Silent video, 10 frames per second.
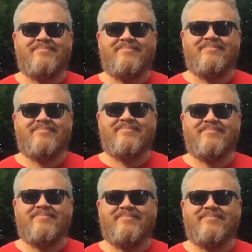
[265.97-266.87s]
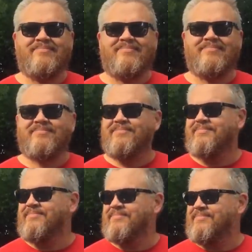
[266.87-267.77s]

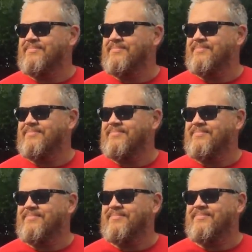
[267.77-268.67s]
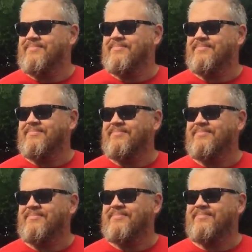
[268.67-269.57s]

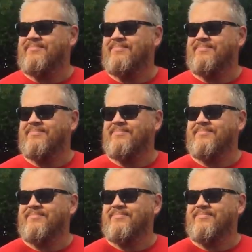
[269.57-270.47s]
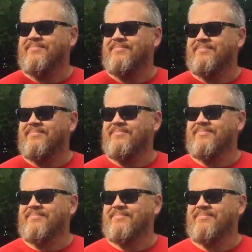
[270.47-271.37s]

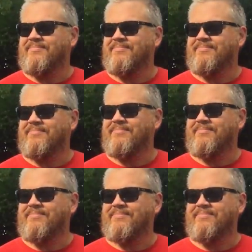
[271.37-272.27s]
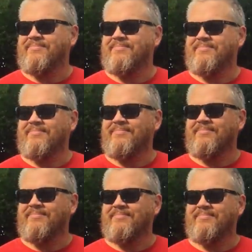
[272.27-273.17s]

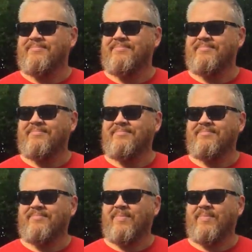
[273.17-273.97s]
[no speech]